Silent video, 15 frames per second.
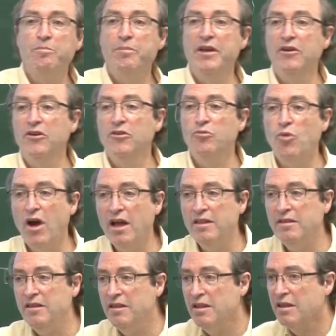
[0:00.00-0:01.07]
period
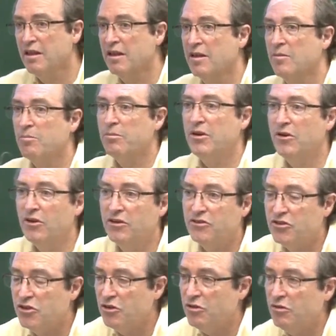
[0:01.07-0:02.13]
1, period
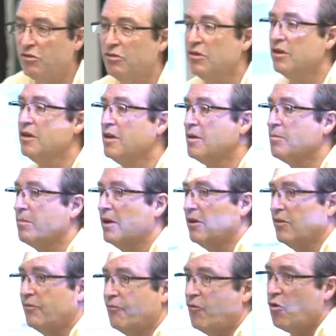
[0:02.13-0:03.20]
2,
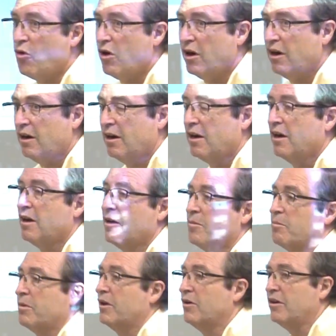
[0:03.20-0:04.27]
period 4,
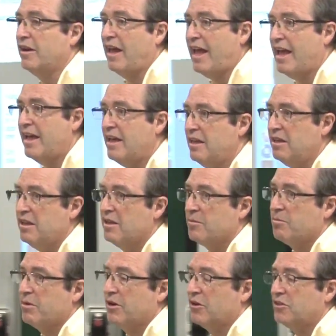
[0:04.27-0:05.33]
period 8,
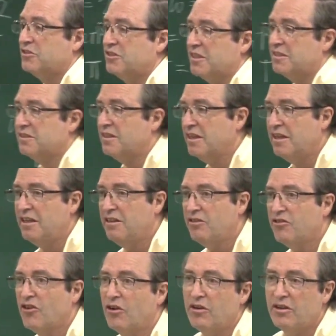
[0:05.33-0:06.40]
period 16,
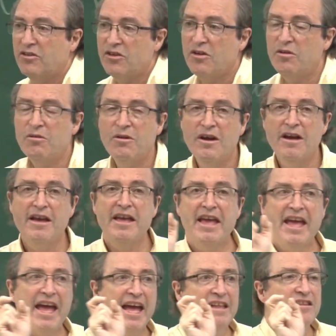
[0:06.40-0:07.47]
32,
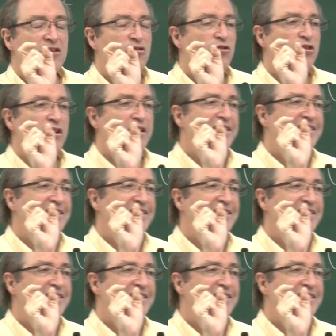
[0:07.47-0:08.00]
and the